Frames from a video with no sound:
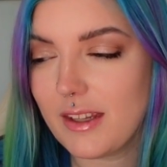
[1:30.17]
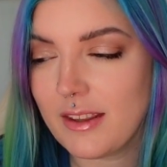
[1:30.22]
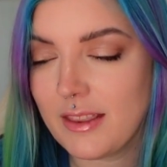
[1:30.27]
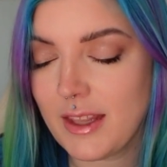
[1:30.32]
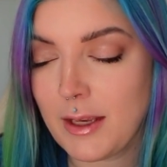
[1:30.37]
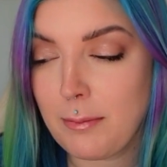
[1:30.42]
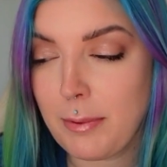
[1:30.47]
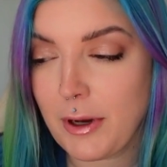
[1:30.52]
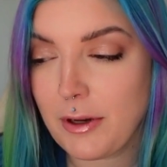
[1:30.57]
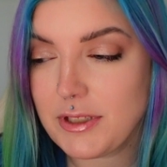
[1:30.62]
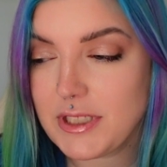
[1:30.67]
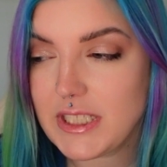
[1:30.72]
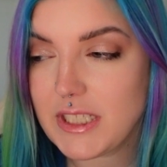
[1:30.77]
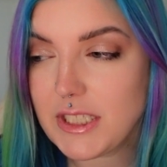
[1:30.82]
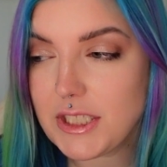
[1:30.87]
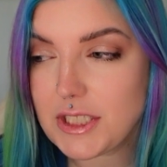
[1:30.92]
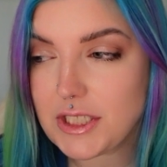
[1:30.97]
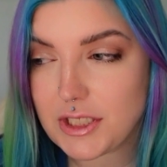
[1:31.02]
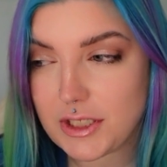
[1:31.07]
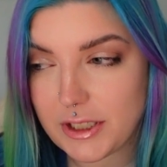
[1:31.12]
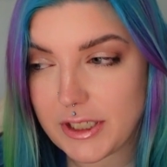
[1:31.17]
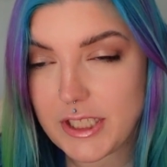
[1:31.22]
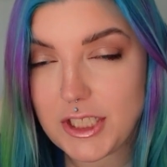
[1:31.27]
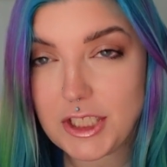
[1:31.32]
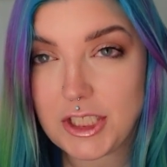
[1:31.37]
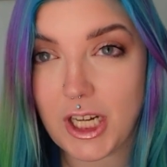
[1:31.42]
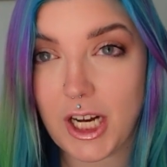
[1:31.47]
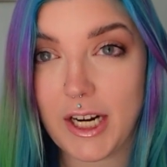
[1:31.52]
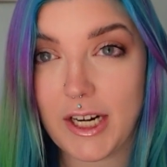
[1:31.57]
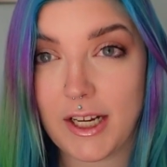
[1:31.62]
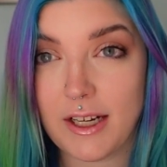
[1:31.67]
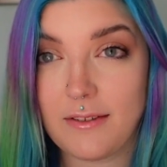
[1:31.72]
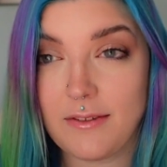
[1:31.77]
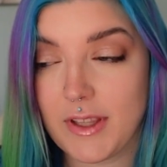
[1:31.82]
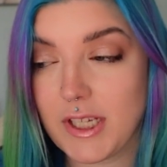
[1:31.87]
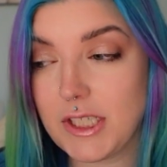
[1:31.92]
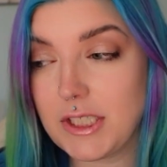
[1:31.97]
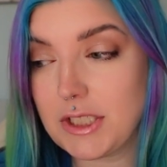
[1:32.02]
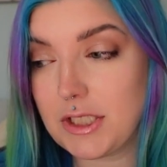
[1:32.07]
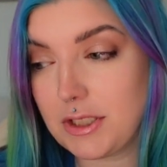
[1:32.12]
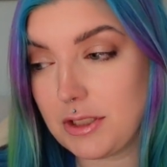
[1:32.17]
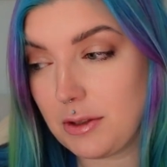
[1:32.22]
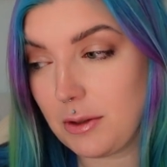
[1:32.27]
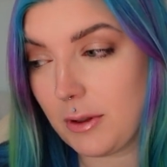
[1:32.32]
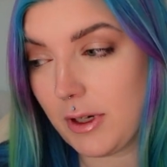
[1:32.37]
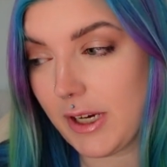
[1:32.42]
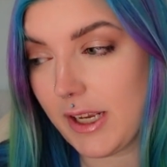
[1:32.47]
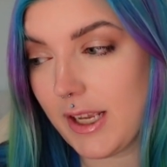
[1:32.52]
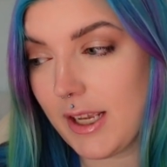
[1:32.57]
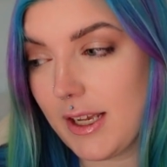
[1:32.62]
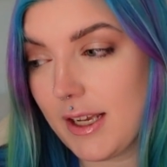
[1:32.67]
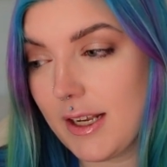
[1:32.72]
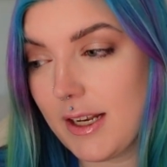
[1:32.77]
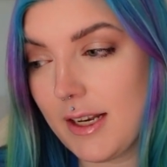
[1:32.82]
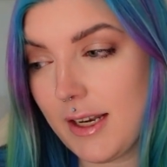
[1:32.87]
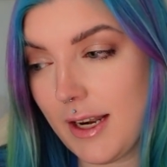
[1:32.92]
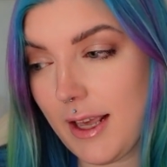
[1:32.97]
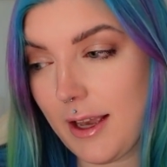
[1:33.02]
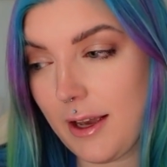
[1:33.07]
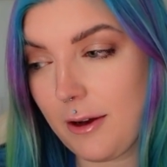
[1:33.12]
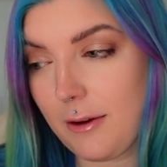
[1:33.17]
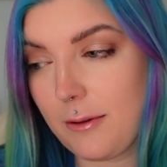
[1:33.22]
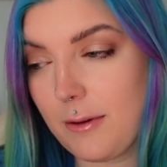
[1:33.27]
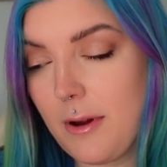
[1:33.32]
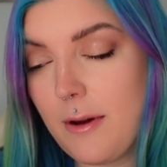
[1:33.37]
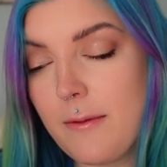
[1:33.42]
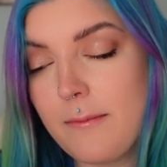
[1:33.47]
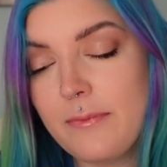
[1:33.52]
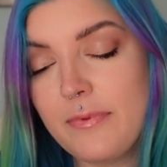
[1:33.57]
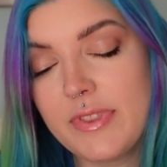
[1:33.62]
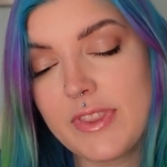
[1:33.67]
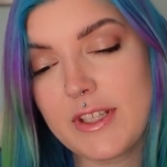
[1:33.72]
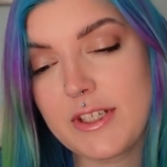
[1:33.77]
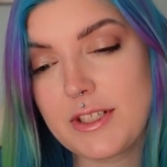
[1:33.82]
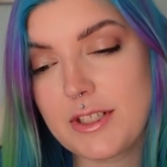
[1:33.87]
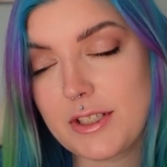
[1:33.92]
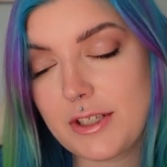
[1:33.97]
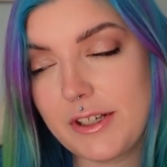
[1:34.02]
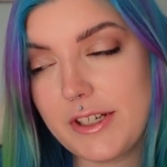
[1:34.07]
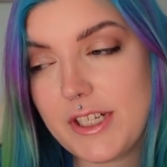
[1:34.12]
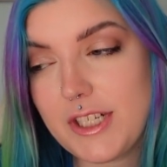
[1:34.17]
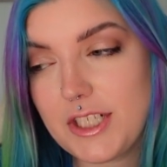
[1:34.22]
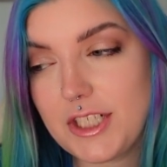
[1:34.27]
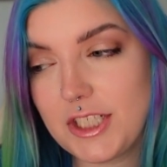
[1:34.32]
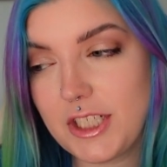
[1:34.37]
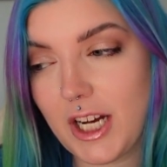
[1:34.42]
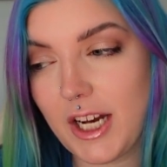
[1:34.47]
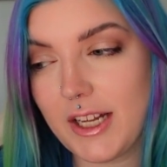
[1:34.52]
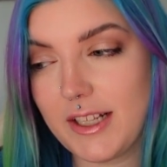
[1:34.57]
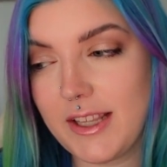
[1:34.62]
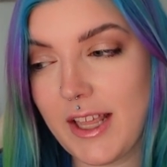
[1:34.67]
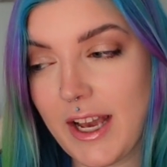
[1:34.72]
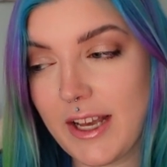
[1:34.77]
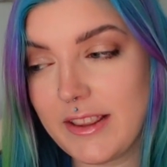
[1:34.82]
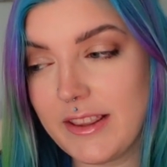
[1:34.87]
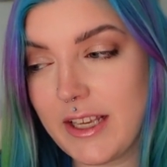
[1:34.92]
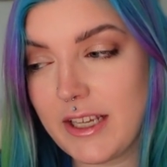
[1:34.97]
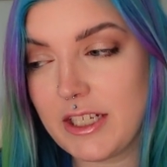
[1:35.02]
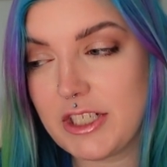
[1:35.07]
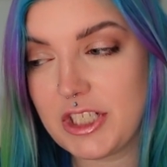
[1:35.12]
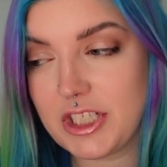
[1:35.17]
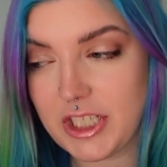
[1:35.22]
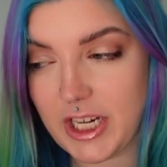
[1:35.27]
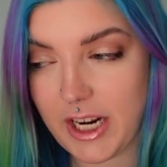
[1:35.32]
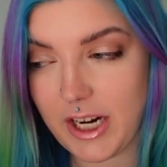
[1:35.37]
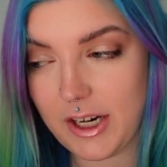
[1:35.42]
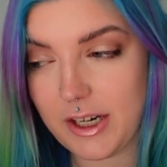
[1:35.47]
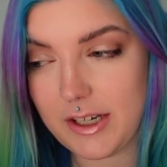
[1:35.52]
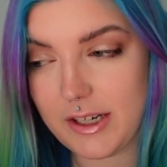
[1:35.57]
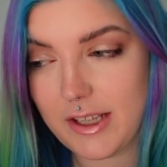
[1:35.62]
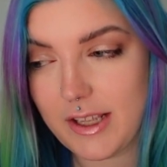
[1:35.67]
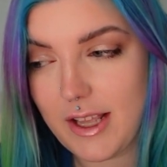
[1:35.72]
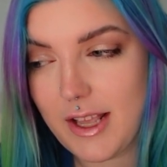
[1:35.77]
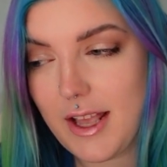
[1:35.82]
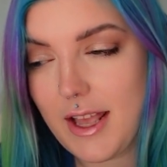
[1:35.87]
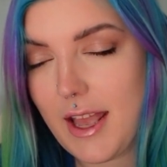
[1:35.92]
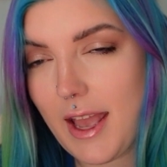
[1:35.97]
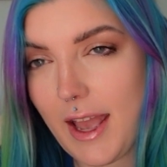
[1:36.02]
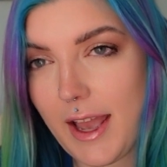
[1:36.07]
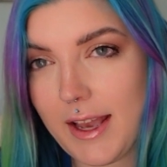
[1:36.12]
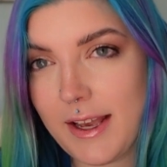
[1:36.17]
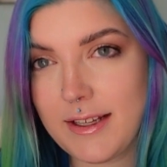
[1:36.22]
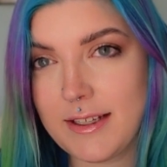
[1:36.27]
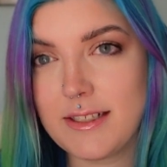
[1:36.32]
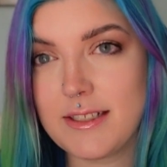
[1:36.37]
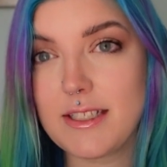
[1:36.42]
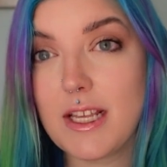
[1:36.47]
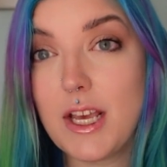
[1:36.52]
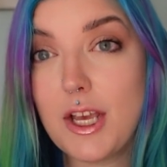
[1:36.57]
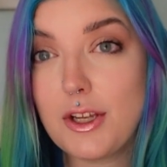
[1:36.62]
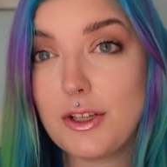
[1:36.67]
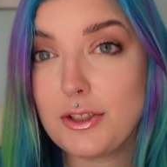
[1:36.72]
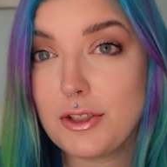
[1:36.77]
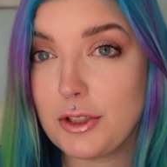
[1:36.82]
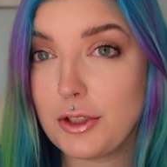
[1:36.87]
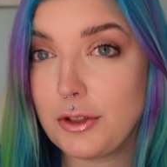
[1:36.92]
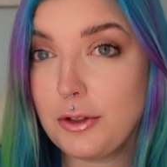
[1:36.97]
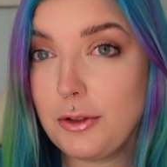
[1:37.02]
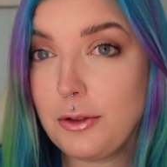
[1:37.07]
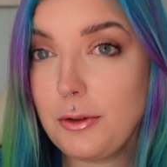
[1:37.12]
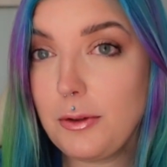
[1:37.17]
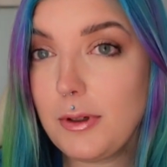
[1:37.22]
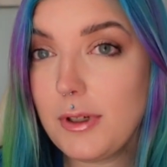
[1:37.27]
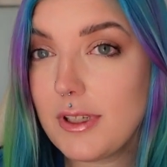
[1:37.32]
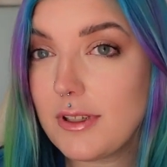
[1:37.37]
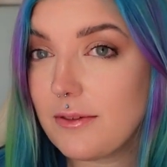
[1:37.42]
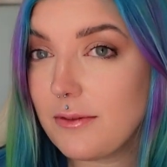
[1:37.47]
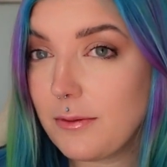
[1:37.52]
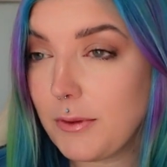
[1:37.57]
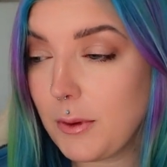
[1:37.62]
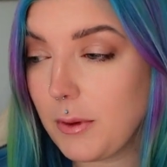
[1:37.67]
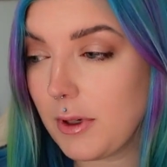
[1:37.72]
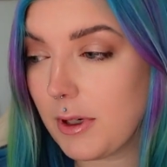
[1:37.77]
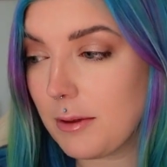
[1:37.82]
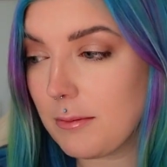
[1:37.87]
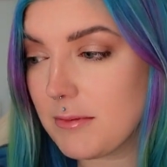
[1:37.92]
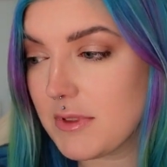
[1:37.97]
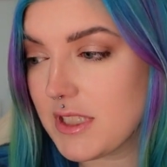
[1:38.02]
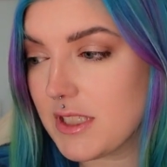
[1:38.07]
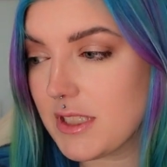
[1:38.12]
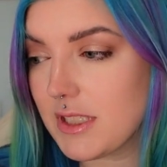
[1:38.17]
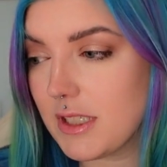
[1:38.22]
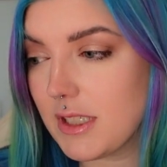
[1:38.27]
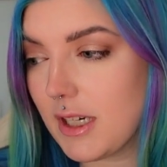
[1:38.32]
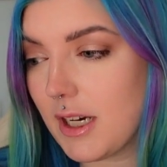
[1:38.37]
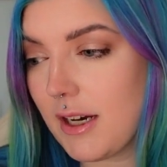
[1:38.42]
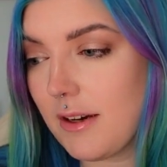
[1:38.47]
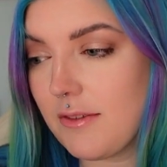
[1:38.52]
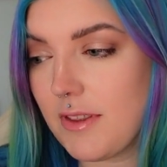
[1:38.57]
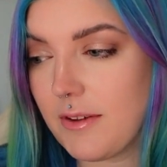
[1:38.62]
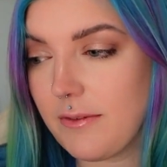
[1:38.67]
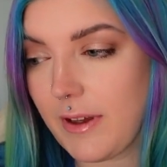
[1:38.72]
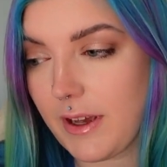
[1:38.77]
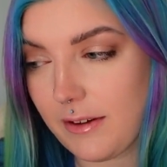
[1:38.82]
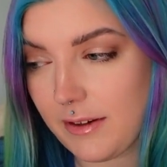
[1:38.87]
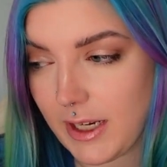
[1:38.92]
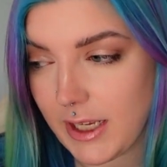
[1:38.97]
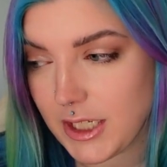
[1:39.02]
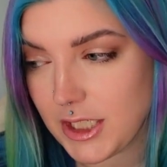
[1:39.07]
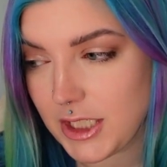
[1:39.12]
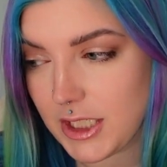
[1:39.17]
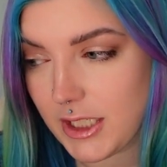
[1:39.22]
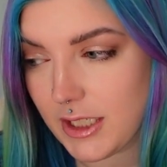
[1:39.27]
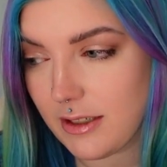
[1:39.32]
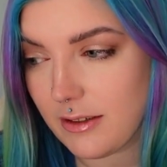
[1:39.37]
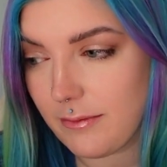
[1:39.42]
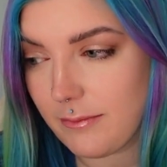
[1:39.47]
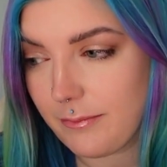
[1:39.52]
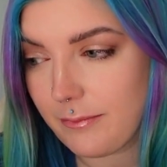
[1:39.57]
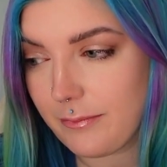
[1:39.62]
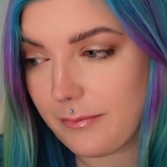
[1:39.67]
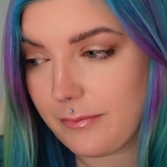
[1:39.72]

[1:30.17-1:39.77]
They posted a screenshot of their story. Now, the screenshot that they shared has two forms of the foundation.